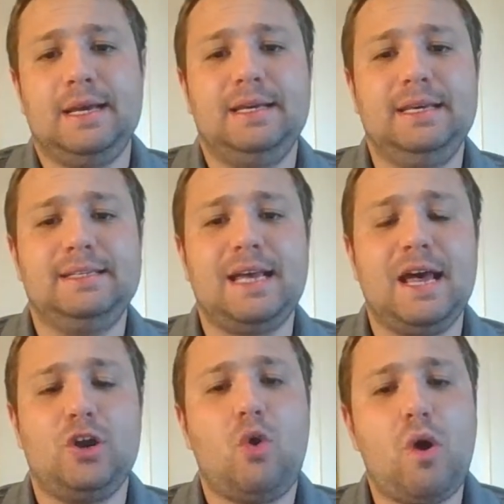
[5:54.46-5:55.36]
He
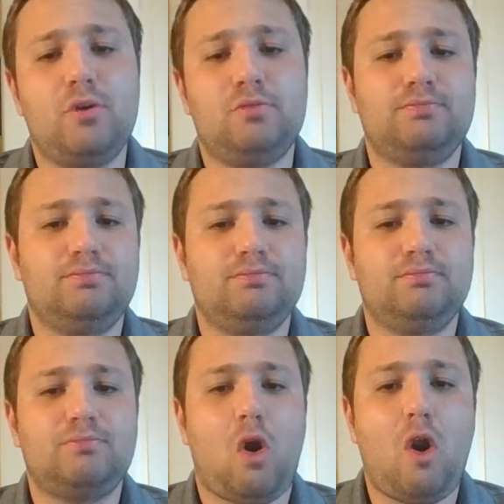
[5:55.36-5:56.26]
said, quote,
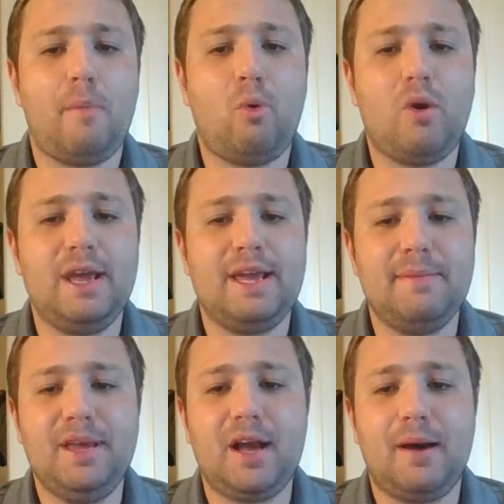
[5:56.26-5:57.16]
our boy
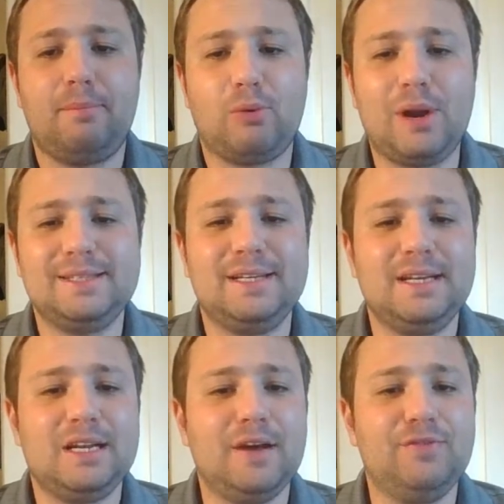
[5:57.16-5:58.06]
can become
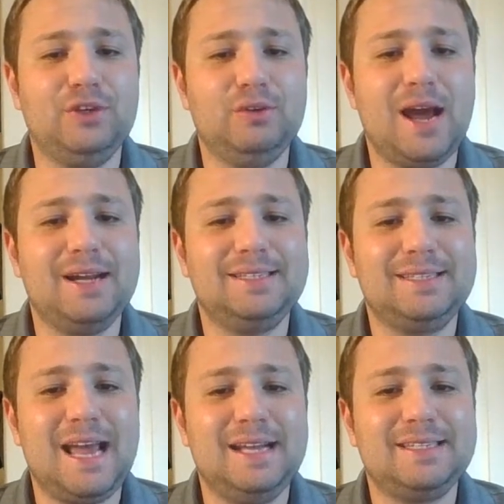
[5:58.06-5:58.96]
president of the United
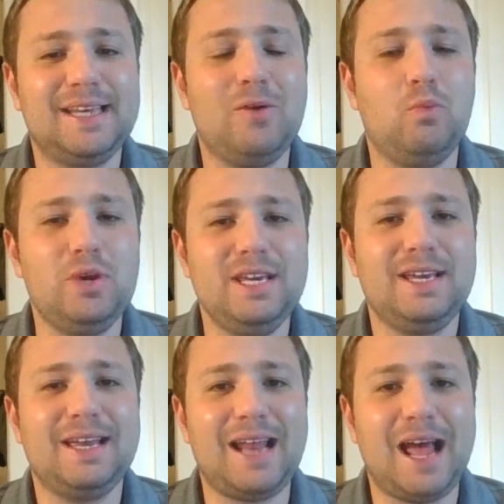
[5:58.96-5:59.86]
States and we
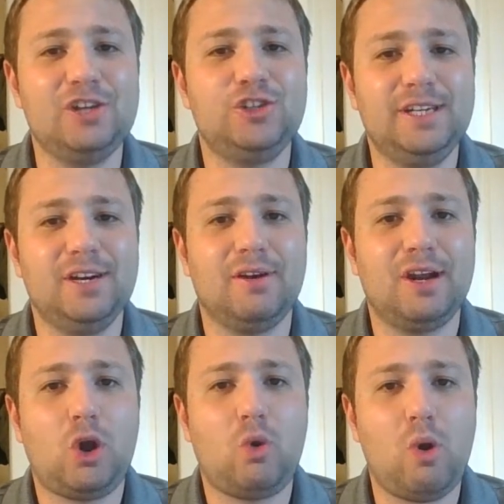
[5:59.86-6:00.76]
can engineer
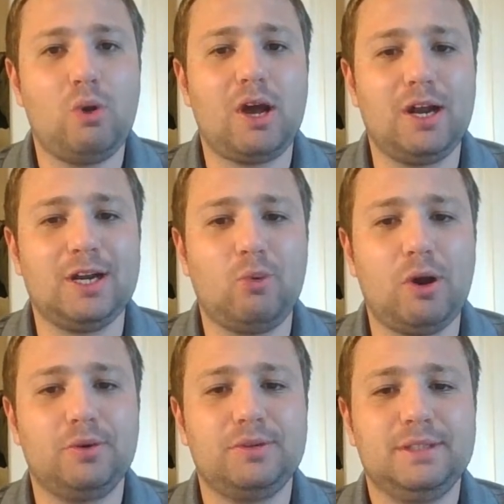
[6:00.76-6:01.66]
it, quote
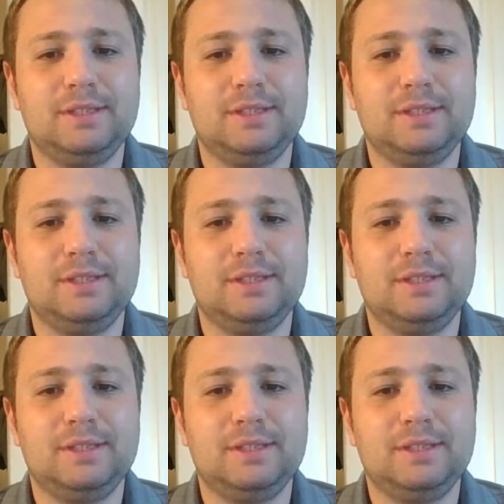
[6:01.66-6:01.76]
unquote.